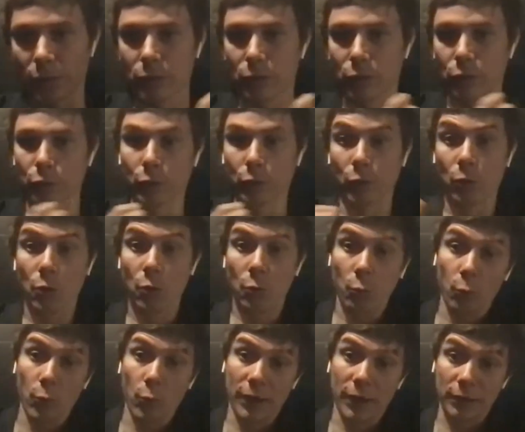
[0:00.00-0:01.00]
It's also
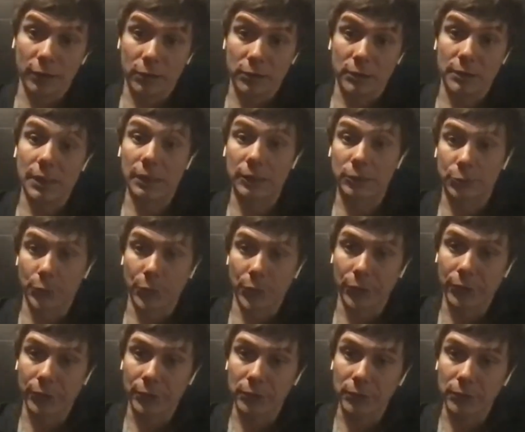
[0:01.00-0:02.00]
where does that
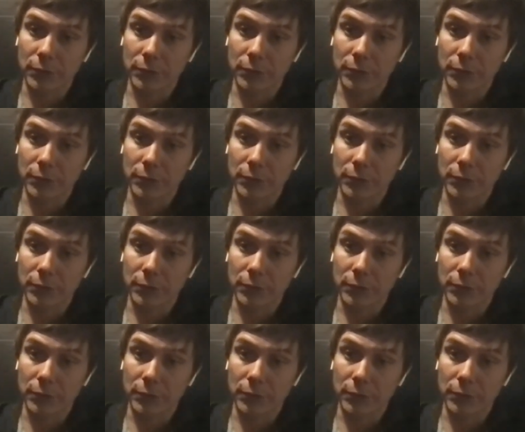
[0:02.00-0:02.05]
run?